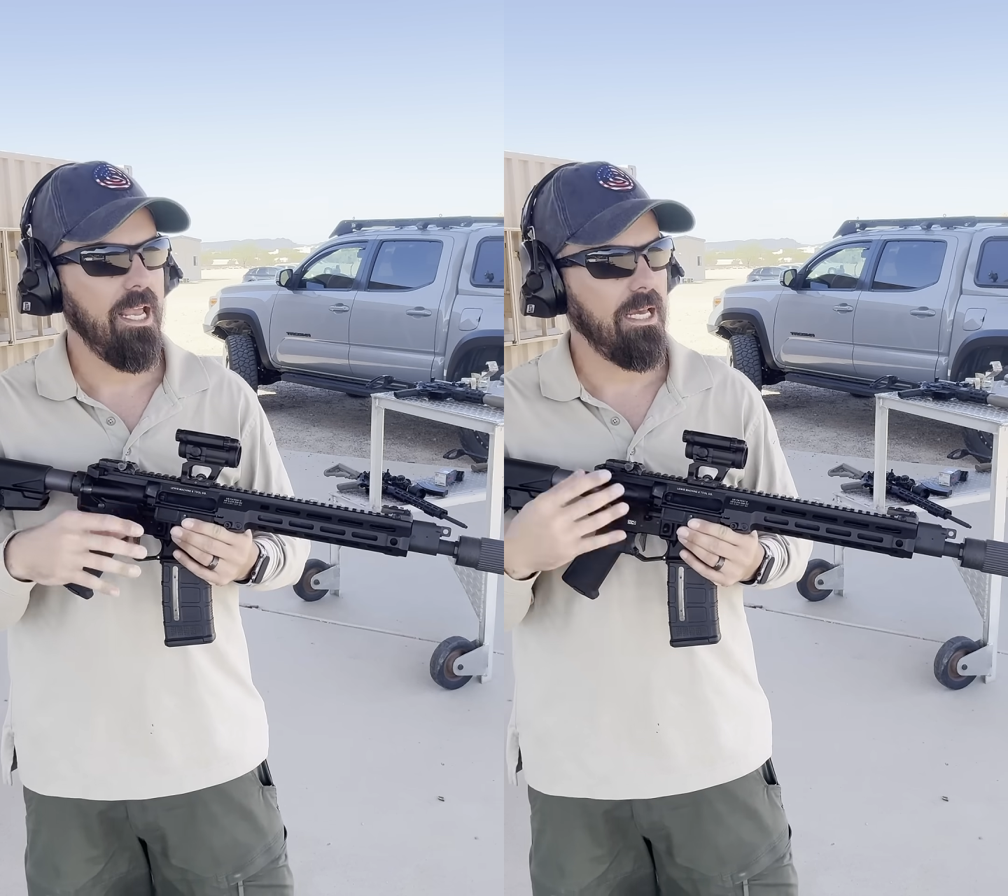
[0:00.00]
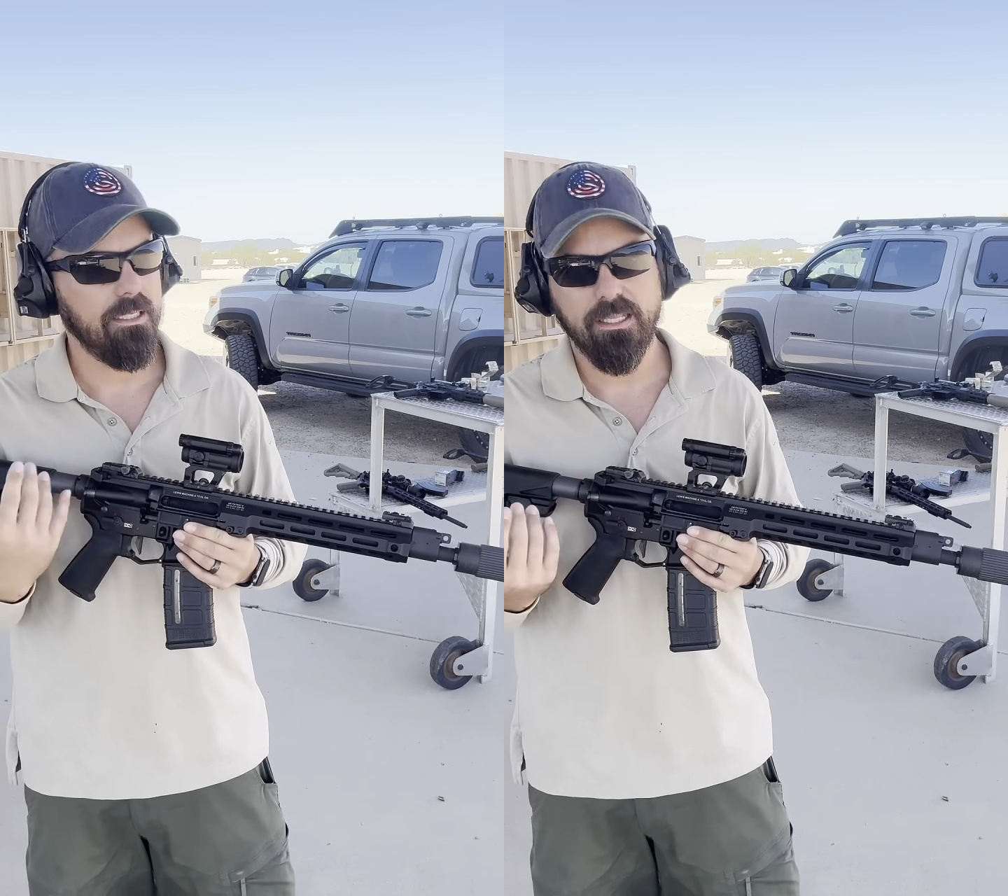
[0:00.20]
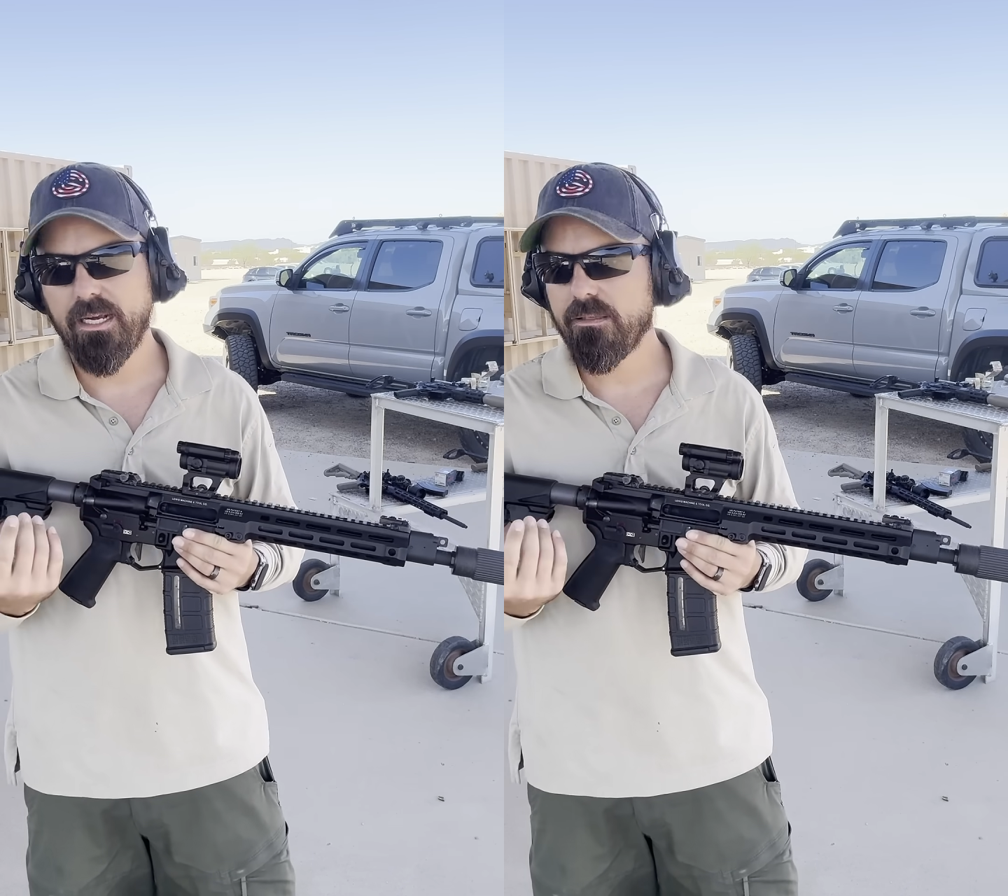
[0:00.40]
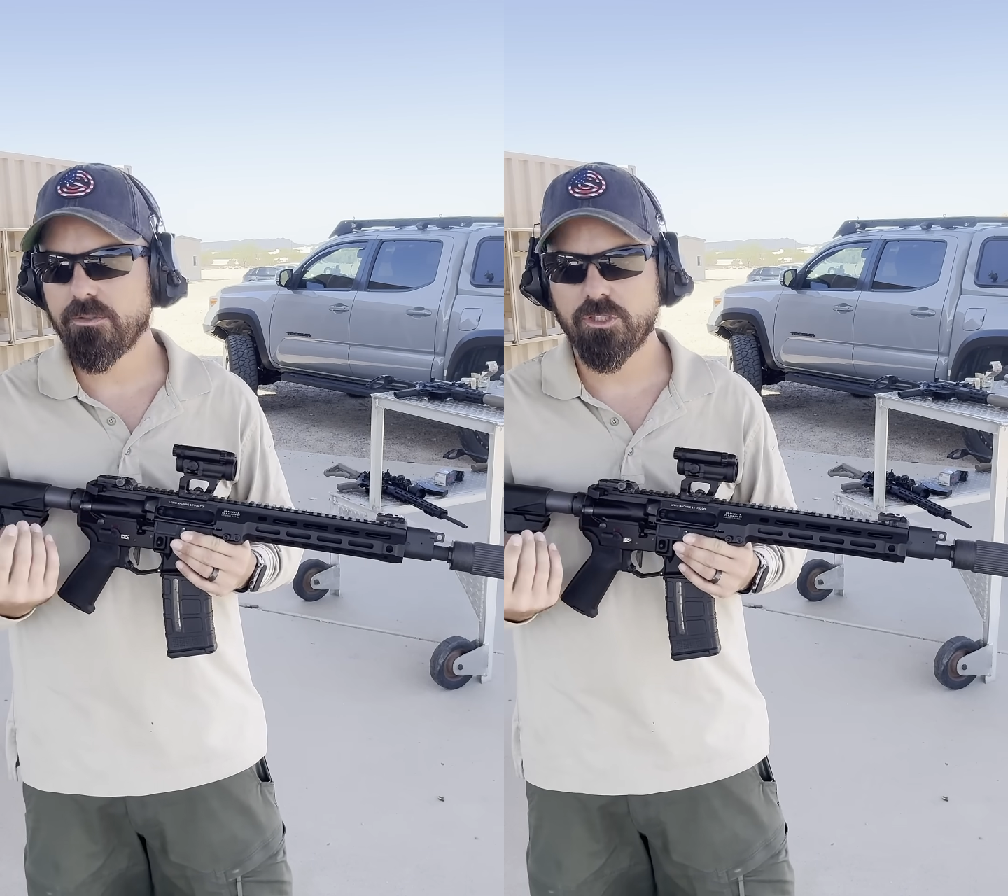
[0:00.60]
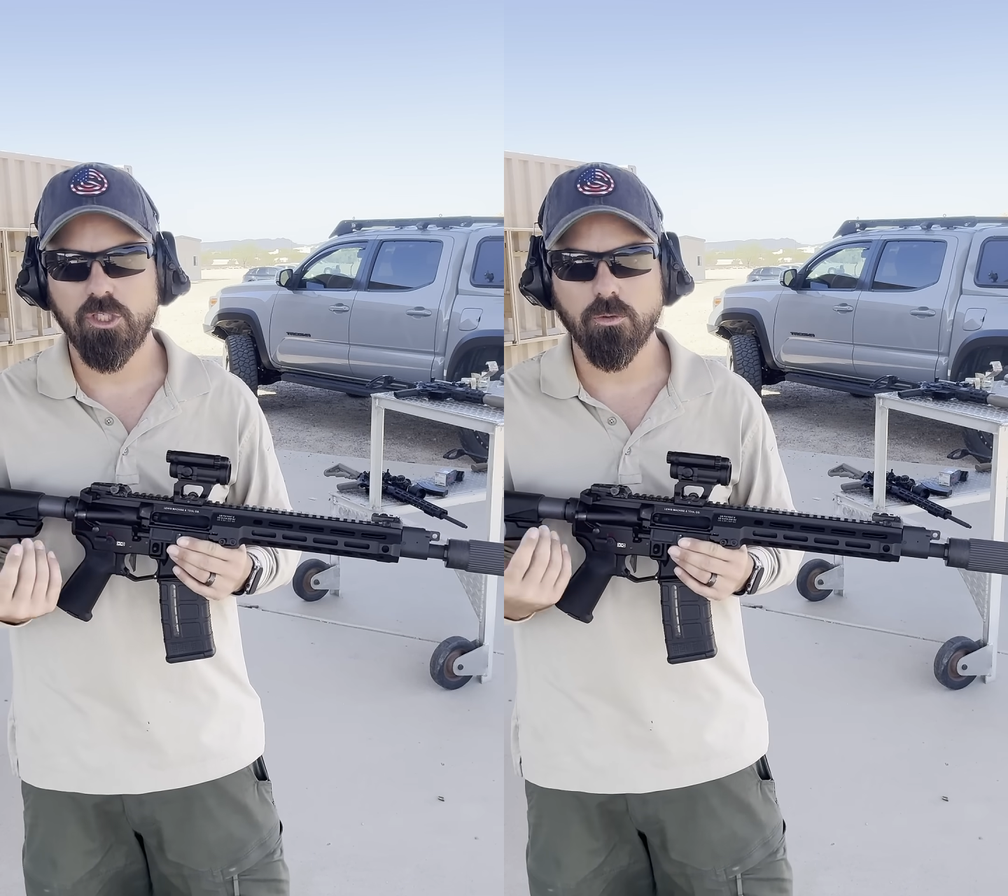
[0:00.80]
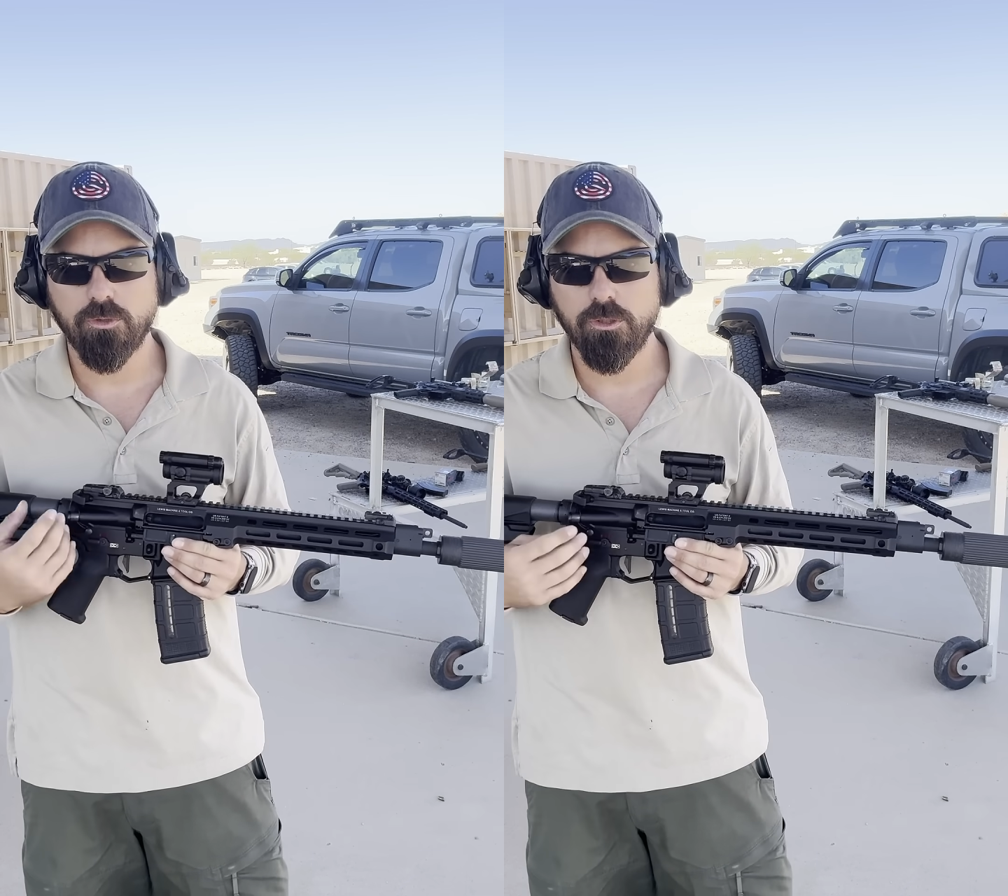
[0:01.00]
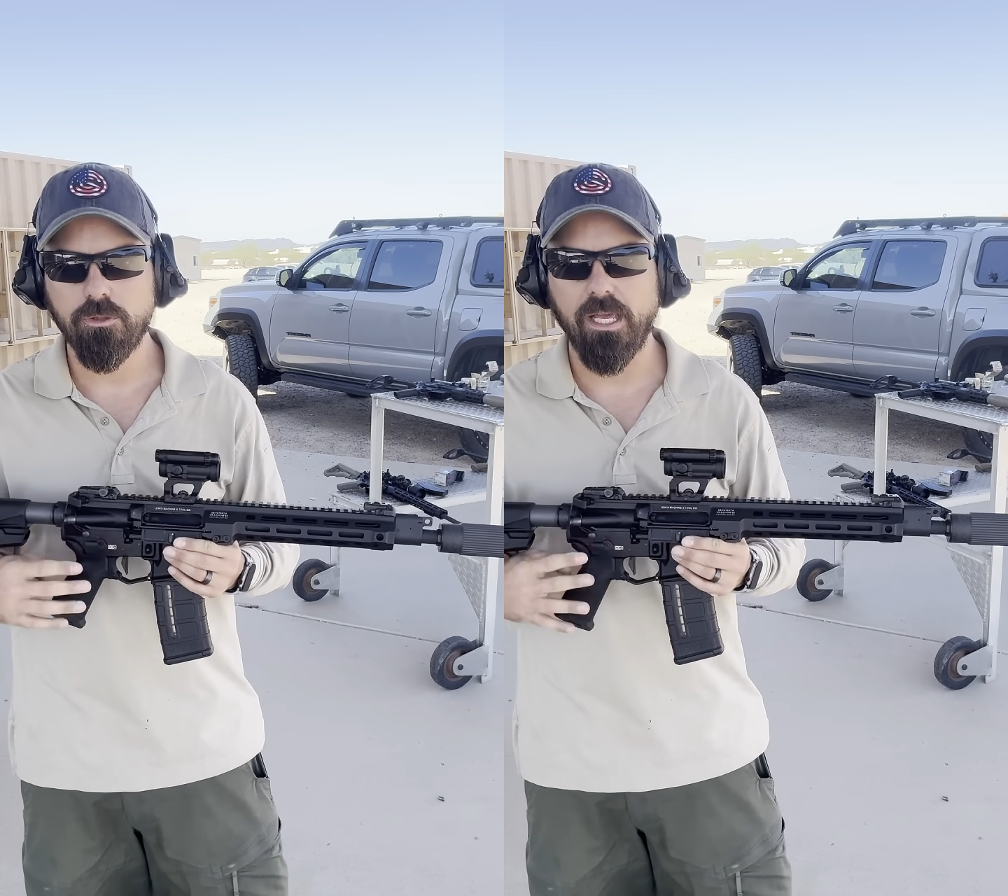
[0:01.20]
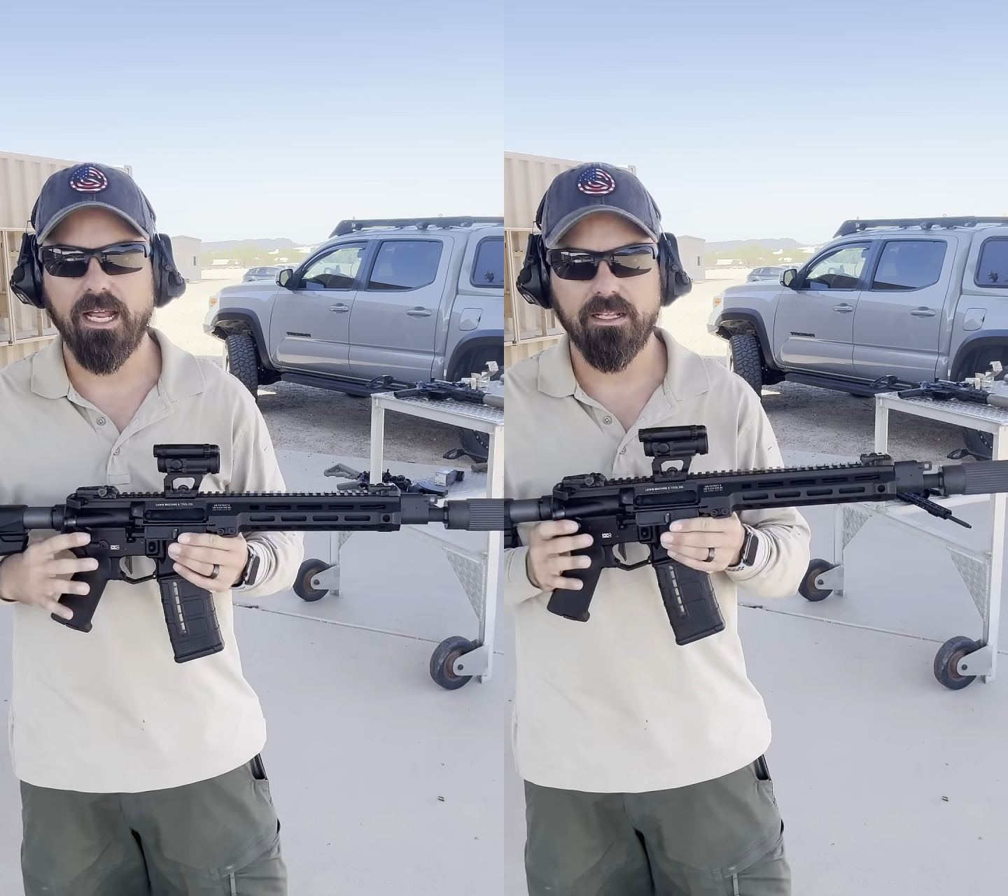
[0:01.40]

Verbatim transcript: and a lot of them just don't do that.